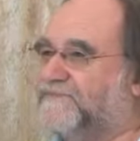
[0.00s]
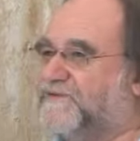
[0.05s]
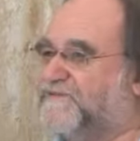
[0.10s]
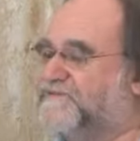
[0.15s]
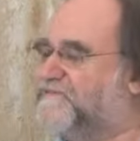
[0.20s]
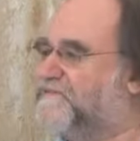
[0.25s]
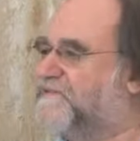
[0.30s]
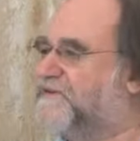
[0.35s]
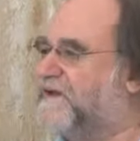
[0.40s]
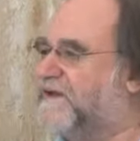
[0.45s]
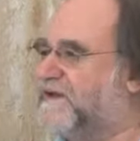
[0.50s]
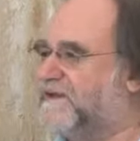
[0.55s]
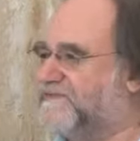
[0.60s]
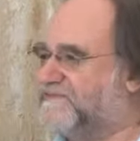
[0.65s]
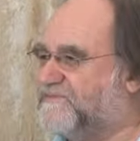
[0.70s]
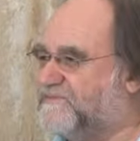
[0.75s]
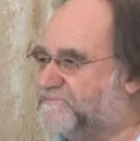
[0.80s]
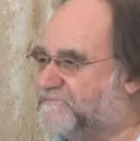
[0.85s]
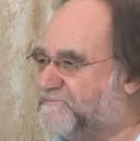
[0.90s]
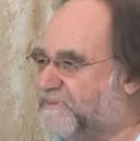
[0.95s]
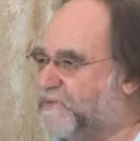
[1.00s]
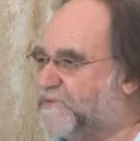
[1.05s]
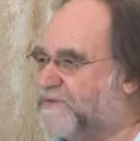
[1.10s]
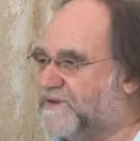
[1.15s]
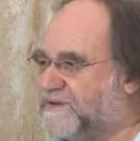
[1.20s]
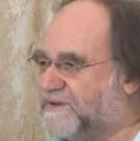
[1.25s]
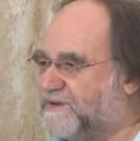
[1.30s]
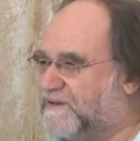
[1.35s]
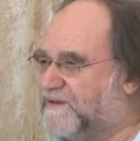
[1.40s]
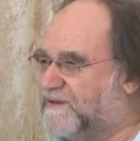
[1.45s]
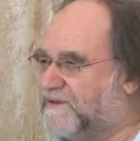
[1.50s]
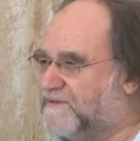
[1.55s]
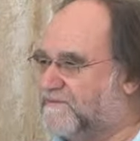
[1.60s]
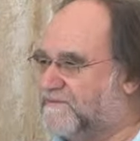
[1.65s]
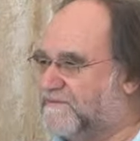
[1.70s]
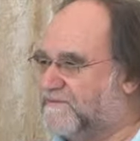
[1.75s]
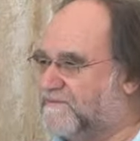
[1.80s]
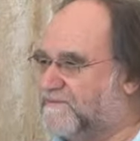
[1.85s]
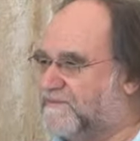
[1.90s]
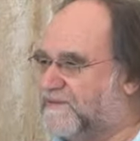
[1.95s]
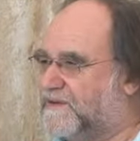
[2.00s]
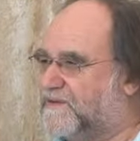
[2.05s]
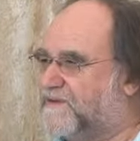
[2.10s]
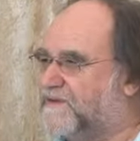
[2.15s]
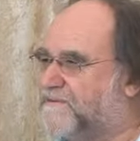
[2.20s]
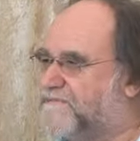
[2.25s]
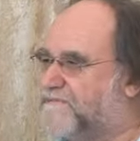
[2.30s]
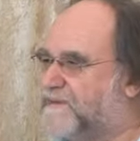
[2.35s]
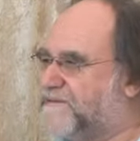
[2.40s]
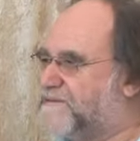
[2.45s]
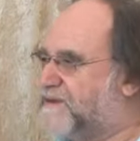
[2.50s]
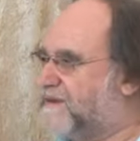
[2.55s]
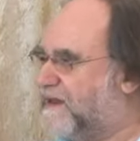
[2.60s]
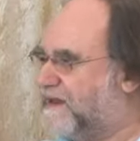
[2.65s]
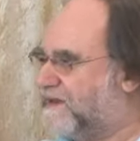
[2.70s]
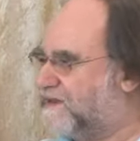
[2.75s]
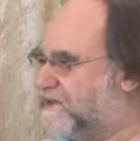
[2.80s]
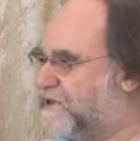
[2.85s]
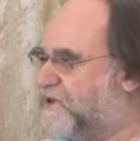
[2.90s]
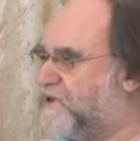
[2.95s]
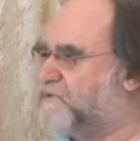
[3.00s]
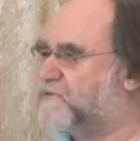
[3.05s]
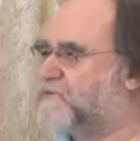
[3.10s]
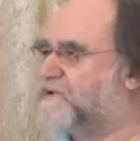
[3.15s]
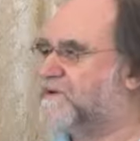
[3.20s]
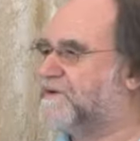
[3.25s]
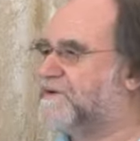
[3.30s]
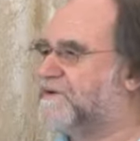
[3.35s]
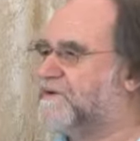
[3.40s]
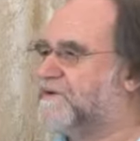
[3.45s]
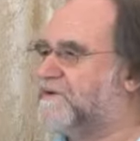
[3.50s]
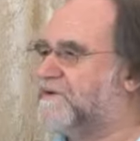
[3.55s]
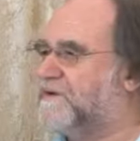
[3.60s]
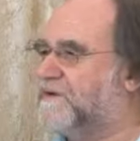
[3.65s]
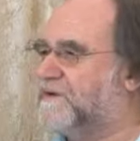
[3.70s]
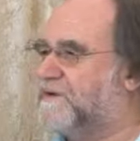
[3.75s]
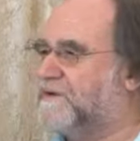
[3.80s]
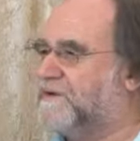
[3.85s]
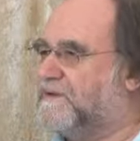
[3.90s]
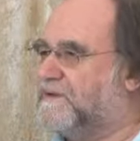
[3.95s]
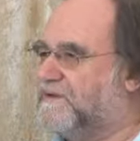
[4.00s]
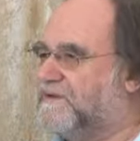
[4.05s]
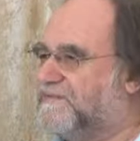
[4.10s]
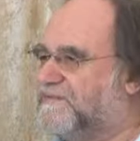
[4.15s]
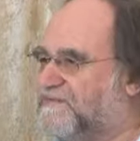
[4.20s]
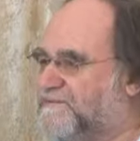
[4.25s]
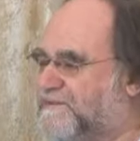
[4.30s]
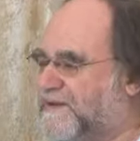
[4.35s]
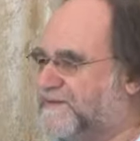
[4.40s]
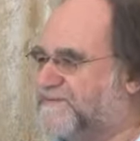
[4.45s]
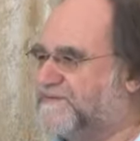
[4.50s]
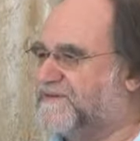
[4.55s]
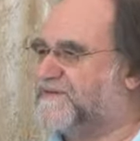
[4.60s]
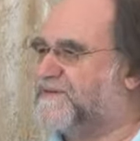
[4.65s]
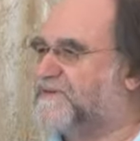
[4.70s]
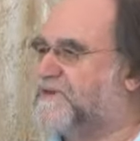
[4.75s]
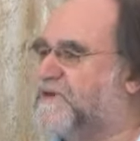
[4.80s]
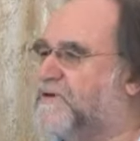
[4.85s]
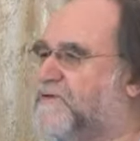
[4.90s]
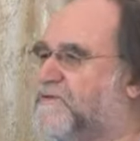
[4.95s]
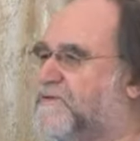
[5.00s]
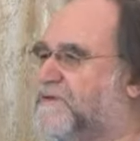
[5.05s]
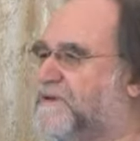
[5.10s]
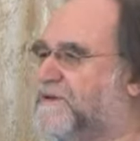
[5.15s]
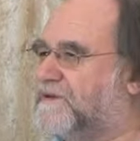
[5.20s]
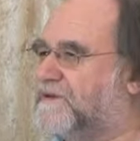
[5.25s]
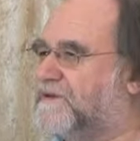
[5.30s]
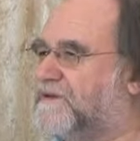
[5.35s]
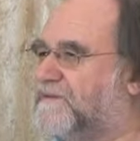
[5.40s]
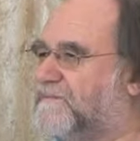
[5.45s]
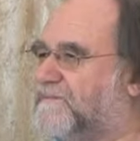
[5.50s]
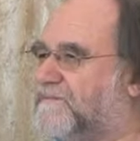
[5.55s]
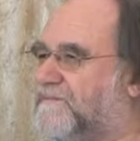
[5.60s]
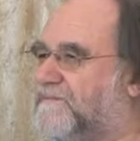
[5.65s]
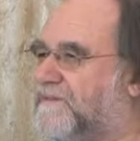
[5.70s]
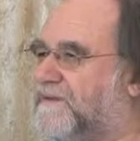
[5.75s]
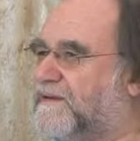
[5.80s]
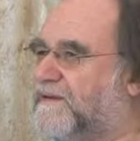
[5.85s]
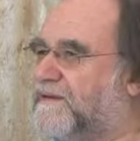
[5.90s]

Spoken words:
different kinds of body, maybe like yoga, somatic yoga.